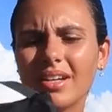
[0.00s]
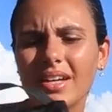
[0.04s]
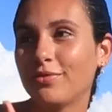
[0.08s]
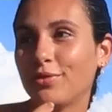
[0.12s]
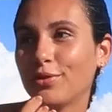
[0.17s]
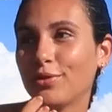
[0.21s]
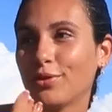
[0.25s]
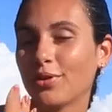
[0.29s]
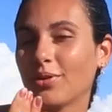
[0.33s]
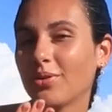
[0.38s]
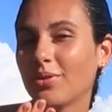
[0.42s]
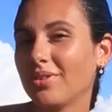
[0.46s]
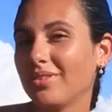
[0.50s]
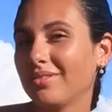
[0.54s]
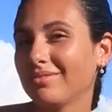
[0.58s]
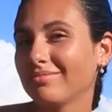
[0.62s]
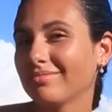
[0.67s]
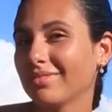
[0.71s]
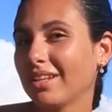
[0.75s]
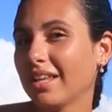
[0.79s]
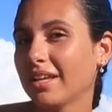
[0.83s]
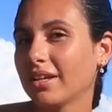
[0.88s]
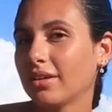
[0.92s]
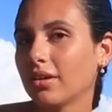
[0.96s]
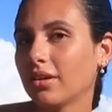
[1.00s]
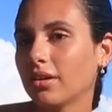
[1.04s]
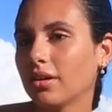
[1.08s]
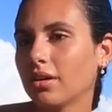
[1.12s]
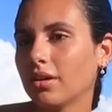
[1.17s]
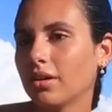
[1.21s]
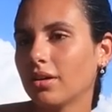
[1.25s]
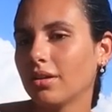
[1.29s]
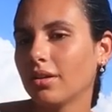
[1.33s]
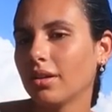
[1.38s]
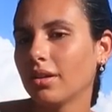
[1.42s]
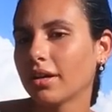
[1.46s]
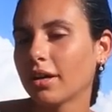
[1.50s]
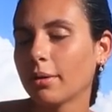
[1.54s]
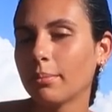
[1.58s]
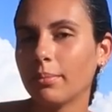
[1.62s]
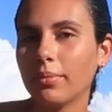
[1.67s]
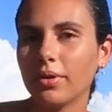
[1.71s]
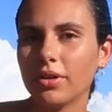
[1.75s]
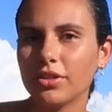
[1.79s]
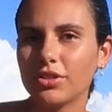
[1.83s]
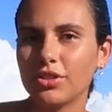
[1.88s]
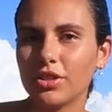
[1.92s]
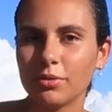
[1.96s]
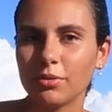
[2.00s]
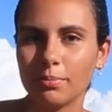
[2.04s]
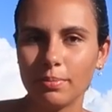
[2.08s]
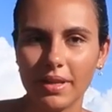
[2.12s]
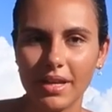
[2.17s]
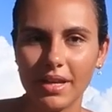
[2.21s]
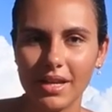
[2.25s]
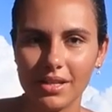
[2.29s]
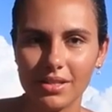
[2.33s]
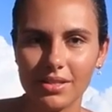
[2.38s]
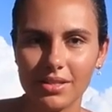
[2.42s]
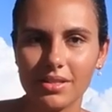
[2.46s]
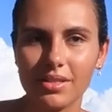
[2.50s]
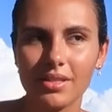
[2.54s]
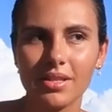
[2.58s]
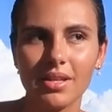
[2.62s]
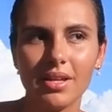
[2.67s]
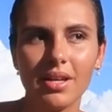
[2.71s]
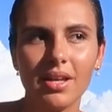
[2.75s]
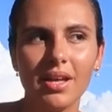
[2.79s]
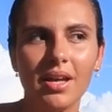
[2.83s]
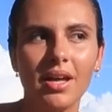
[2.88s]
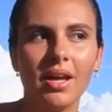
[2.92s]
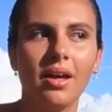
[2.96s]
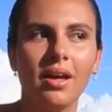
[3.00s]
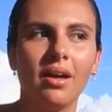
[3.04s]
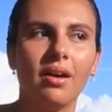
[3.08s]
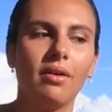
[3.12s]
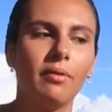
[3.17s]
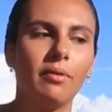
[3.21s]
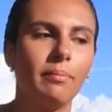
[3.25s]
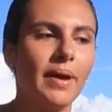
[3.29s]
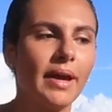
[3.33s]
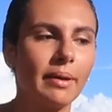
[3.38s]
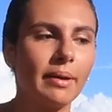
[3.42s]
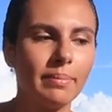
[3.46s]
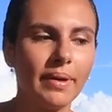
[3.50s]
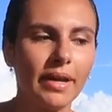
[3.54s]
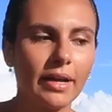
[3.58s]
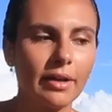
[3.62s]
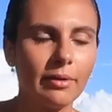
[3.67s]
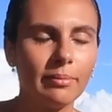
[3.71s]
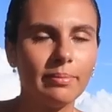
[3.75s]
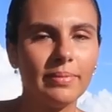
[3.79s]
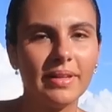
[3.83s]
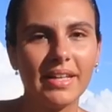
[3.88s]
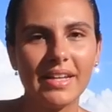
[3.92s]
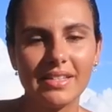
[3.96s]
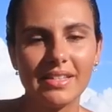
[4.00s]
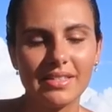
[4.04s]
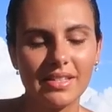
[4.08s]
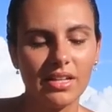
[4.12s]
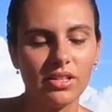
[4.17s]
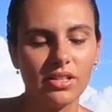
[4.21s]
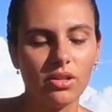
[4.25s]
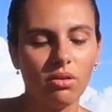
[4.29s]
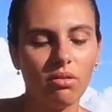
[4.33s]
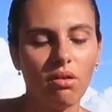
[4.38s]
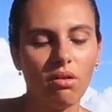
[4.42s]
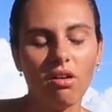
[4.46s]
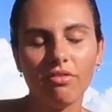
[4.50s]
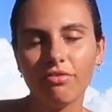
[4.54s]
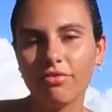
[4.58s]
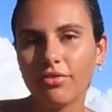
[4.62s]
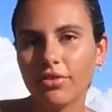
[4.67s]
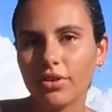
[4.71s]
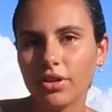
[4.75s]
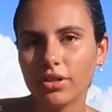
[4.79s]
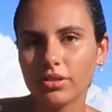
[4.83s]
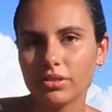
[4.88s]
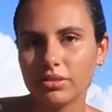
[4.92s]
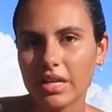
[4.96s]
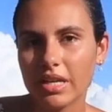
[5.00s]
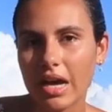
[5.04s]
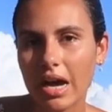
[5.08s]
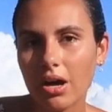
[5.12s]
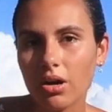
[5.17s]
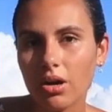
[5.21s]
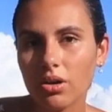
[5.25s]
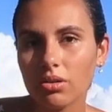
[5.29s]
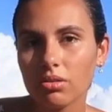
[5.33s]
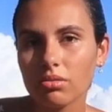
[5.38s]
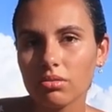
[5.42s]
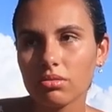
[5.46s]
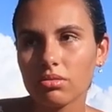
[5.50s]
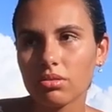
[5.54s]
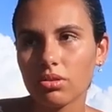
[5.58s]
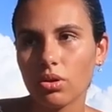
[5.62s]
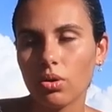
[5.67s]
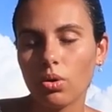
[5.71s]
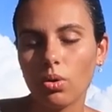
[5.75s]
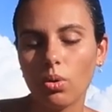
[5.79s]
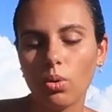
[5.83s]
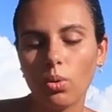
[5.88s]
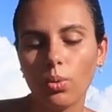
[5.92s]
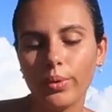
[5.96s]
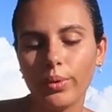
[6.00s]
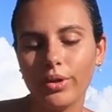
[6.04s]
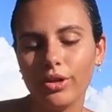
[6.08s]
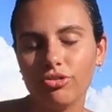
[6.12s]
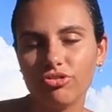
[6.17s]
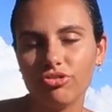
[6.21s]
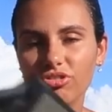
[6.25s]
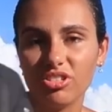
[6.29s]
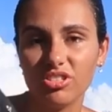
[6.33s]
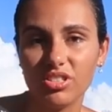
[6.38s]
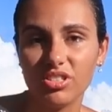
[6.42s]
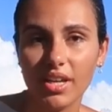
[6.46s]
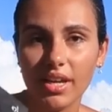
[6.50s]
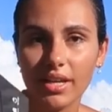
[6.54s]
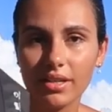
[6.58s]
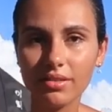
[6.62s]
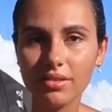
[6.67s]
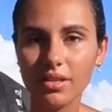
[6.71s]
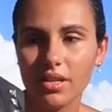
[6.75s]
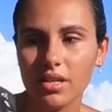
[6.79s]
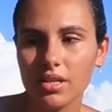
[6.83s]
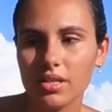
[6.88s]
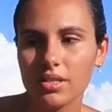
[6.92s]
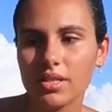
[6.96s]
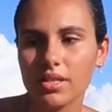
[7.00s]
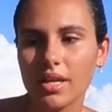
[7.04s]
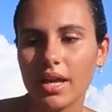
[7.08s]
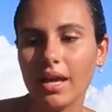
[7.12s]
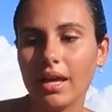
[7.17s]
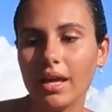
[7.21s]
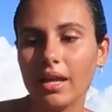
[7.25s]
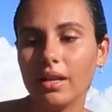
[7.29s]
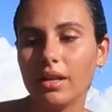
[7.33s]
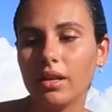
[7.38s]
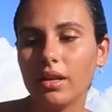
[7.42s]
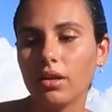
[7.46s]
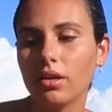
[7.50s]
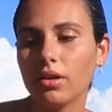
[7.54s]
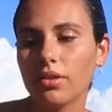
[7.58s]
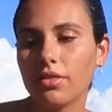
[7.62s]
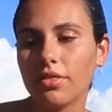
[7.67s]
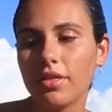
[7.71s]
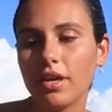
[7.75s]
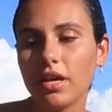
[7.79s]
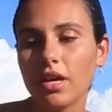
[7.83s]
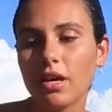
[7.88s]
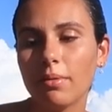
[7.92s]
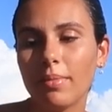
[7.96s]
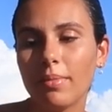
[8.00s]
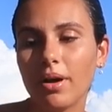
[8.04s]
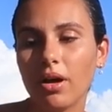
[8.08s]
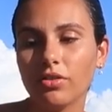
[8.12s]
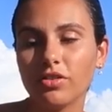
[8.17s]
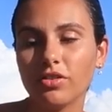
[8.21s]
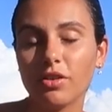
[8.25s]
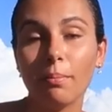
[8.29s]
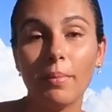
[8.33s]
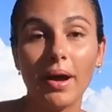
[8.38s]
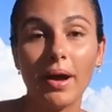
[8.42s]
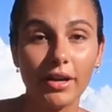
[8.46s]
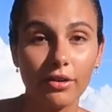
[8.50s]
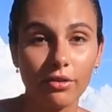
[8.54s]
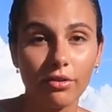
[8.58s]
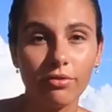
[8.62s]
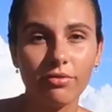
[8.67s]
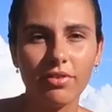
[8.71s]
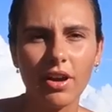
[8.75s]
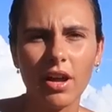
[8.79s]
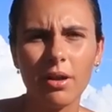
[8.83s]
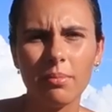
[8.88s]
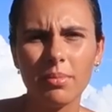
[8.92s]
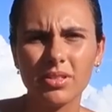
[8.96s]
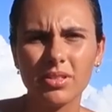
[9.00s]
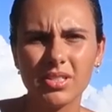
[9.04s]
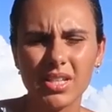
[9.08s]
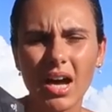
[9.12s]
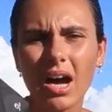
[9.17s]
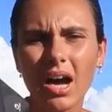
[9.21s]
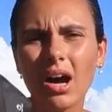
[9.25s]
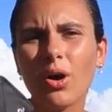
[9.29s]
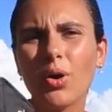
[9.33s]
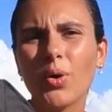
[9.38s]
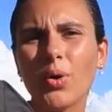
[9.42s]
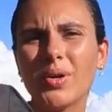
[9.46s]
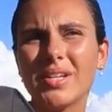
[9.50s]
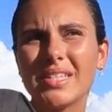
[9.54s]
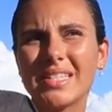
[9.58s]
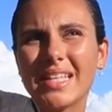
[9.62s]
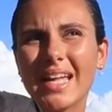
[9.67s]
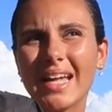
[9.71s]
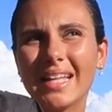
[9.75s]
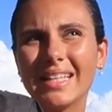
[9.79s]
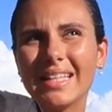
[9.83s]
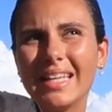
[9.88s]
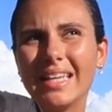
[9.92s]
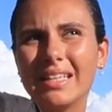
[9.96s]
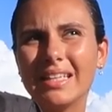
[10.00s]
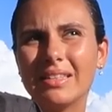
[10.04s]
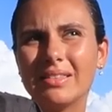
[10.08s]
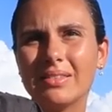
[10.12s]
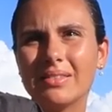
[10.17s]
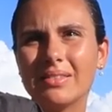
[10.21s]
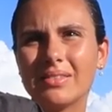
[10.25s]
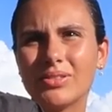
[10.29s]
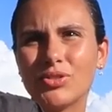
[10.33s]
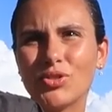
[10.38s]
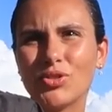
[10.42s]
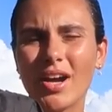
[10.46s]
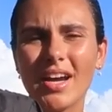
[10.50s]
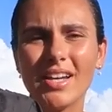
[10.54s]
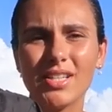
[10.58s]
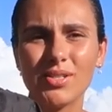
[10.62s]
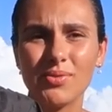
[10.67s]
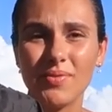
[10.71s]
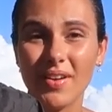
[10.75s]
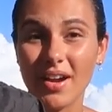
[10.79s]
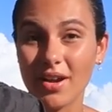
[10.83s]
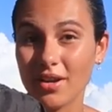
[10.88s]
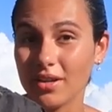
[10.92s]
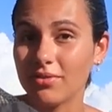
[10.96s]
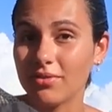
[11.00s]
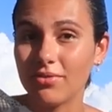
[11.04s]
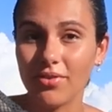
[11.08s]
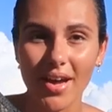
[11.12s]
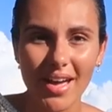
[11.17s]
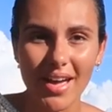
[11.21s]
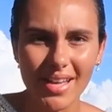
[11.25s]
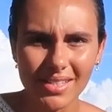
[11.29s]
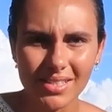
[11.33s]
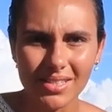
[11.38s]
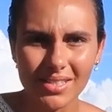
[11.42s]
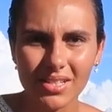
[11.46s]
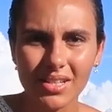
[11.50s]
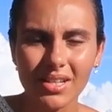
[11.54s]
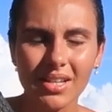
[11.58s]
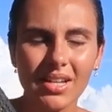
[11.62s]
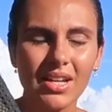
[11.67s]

If you're going like a like a budget place, a backpacker place, they don't offer towels, so we usually take this. And the good thing about a microfiber towel is that it dries very fast.